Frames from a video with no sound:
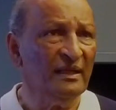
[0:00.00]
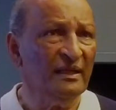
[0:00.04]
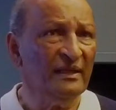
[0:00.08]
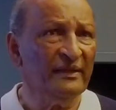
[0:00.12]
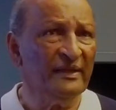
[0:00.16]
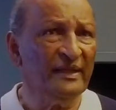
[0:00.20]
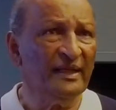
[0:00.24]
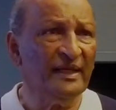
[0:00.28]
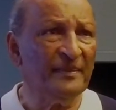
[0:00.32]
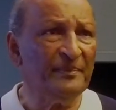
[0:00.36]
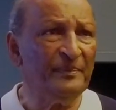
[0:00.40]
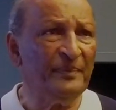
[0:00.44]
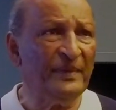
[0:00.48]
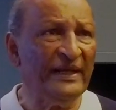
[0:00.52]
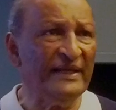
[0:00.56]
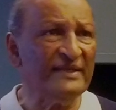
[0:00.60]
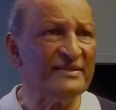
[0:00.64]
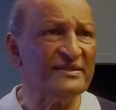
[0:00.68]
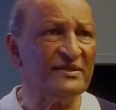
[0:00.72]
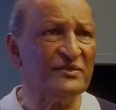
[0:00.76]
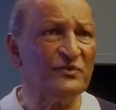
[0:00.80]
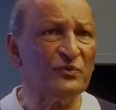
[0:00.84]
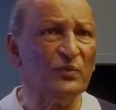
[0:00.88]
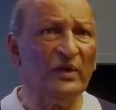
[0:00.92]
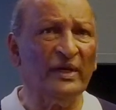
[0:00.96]
There are
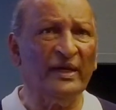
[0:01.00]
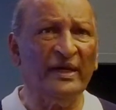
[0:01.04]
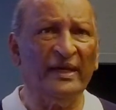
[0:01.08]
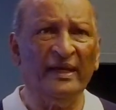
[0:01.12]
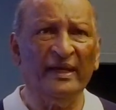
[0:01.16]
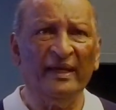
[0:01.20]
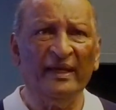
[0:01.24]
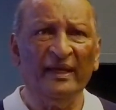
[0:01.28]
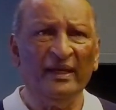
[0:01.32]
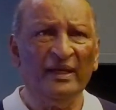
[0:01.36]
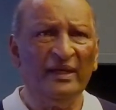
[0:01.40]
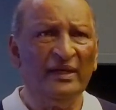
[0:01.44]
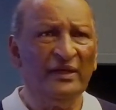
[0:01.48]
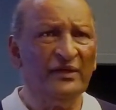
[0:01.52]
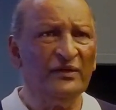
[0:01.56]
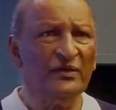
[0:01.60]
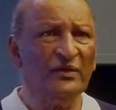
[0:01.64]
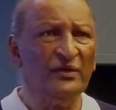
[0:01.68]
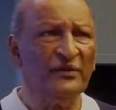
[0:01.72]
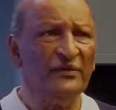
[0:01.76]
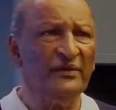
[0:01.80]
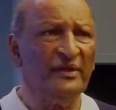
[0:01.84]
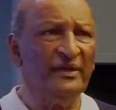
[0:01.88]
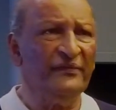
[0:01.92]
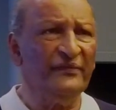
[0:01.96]
places where, you
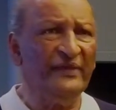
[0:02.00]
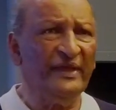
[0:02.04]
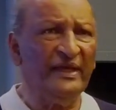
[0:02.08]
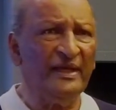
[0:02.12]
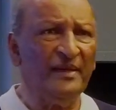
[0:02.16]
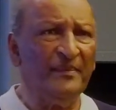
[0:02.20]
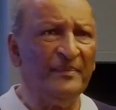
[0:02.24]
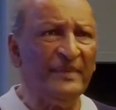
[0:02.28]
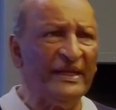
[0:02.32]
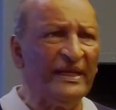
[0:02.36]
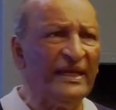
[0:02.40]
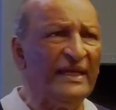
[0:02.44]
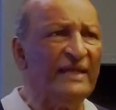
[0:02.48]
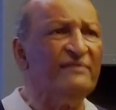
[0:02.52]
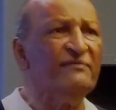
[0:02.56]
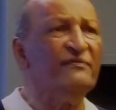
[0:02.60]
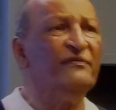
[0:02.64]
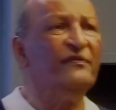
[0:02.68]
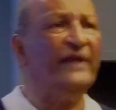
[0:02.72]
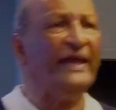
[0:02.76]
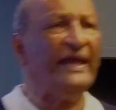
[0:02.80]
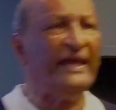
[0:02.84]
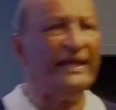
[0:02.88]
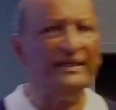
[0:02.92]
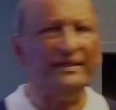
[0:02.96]
know, they are being
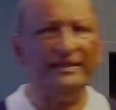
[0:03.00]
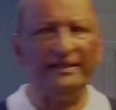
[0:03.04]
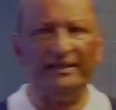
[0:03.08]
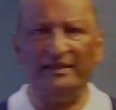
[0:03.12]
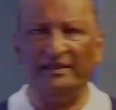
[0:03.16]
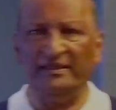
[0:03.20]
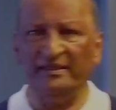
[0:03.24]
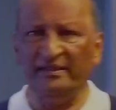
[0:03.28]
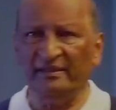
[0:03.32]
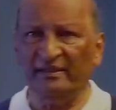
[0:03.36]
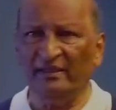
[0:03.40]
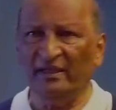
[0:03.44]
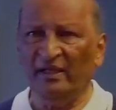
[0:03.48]
invaded